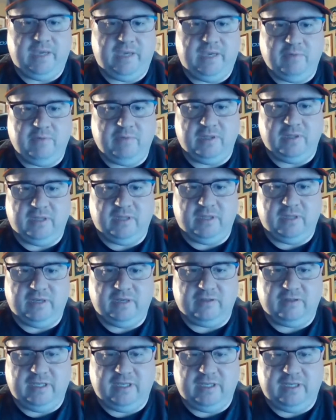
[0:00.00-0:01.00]
he would
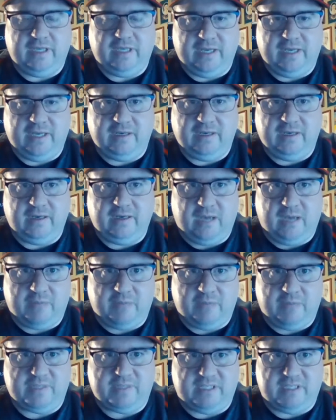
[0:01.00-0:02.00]
literally get
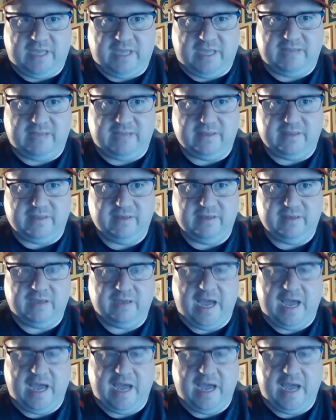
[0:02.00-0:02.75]
upset